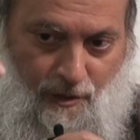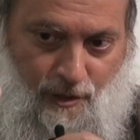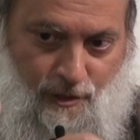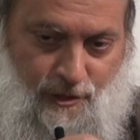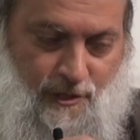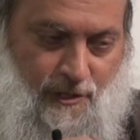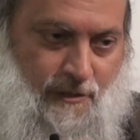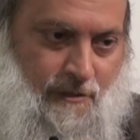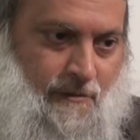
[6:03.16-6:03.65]

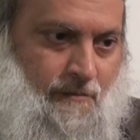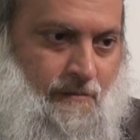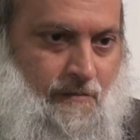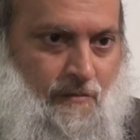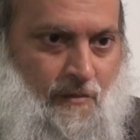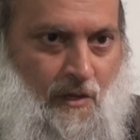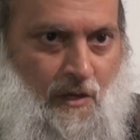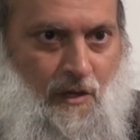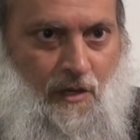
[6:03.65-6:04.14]
Persian.
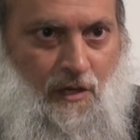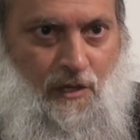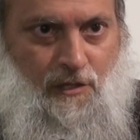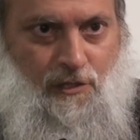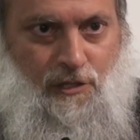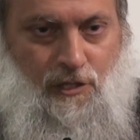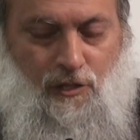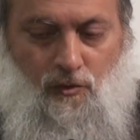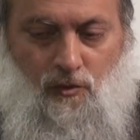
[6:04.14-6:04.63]

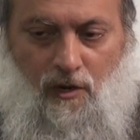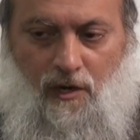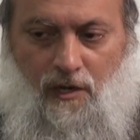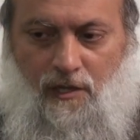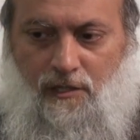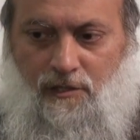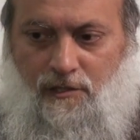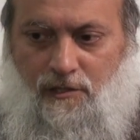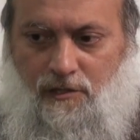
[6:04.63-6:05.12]
She
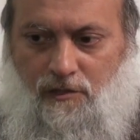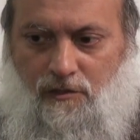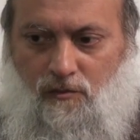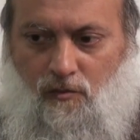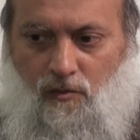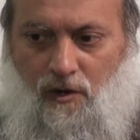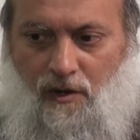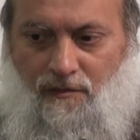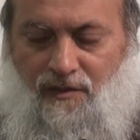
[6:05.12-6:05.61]
was
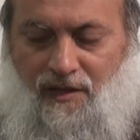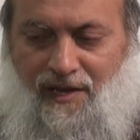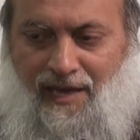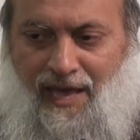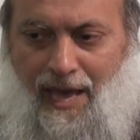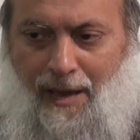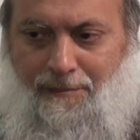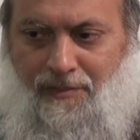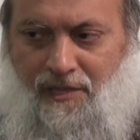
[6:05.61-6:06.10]
one of the
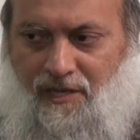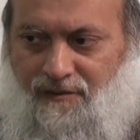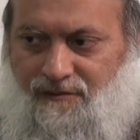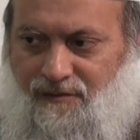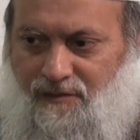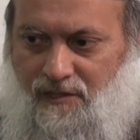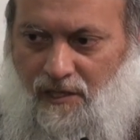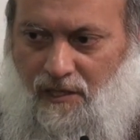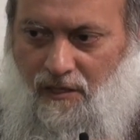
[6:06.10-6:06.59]

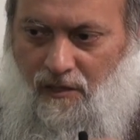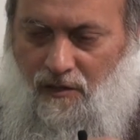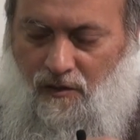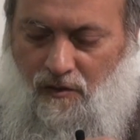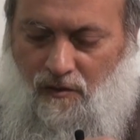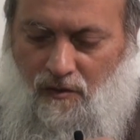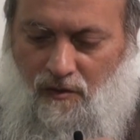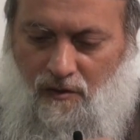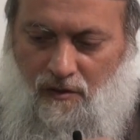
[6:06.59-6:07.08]
captives
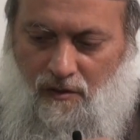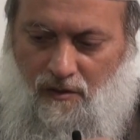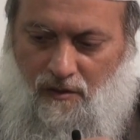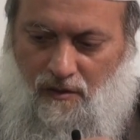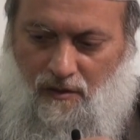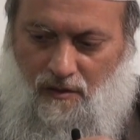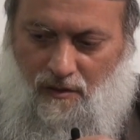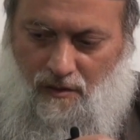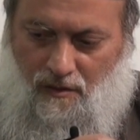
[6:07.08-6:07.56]
in
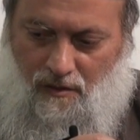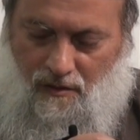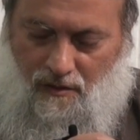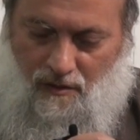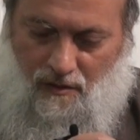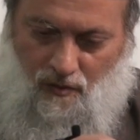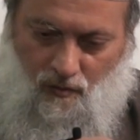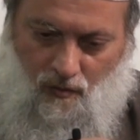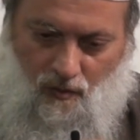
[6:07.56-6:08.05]

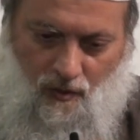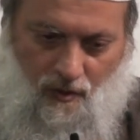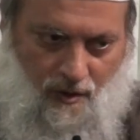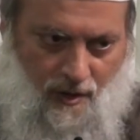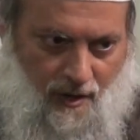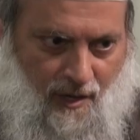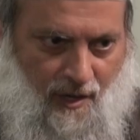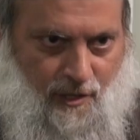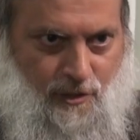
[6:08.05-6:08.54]
the
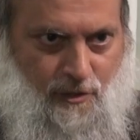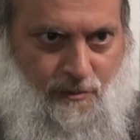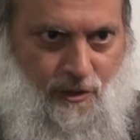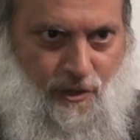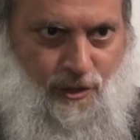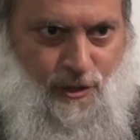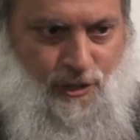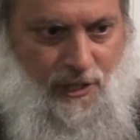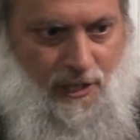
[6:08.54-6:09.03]
war against
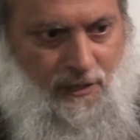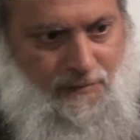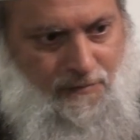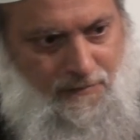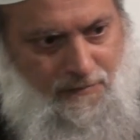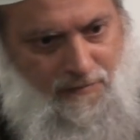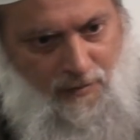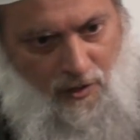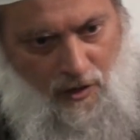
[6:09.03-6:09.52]
Persia,
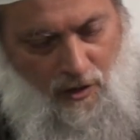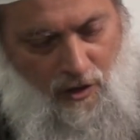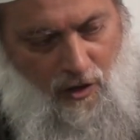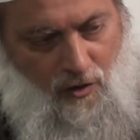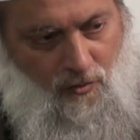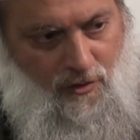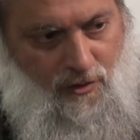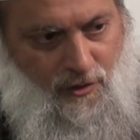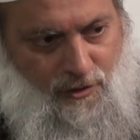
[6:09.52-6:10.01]

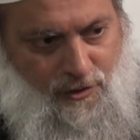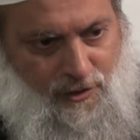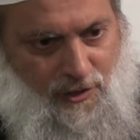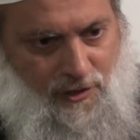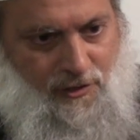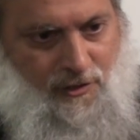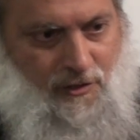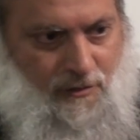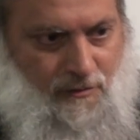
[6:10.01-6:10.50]
along with her
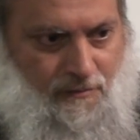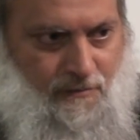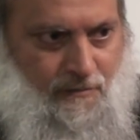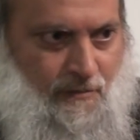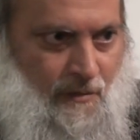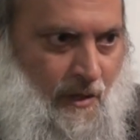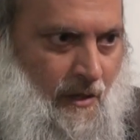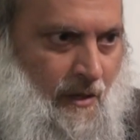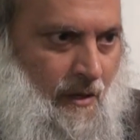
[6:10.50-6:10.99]
sister.
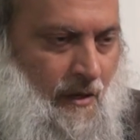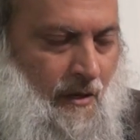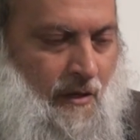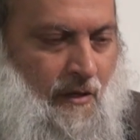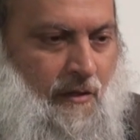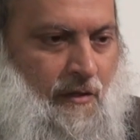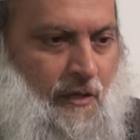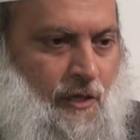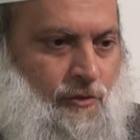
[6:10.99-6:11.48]

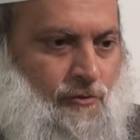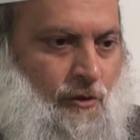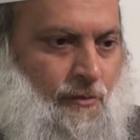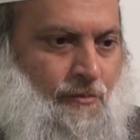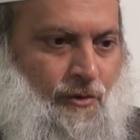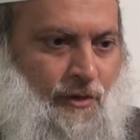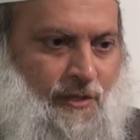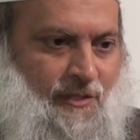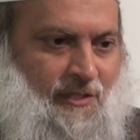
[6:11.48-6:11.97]
These were
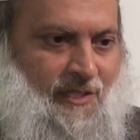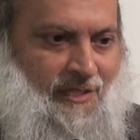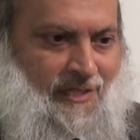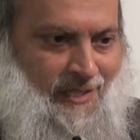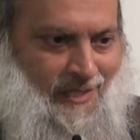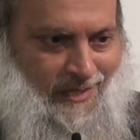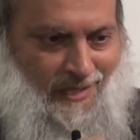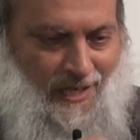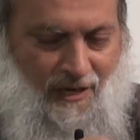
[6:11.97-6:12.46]

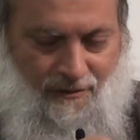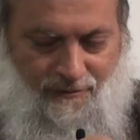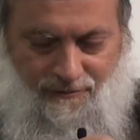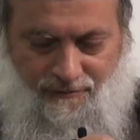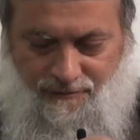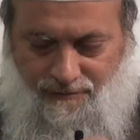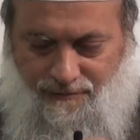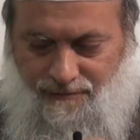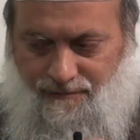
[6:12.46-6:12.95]
princesses
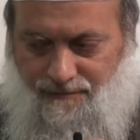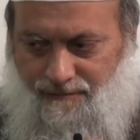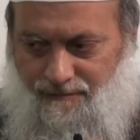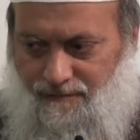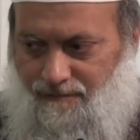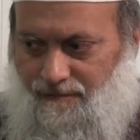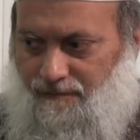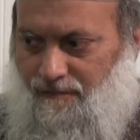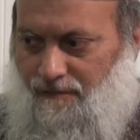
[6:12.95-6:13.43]
of
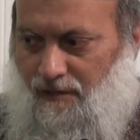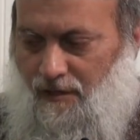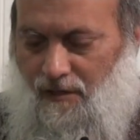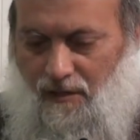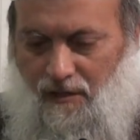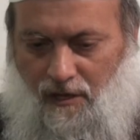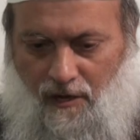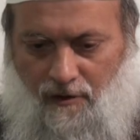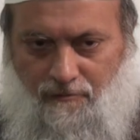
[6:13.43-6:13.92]

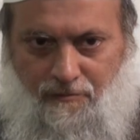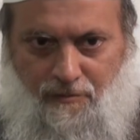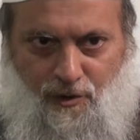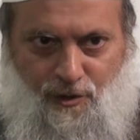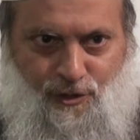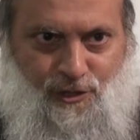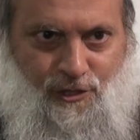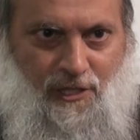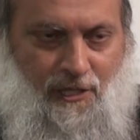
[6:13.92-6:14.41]

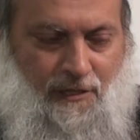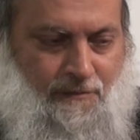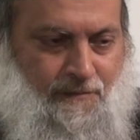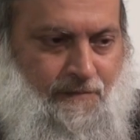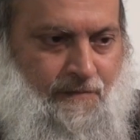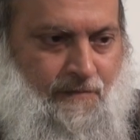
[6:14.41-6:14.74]
Persia.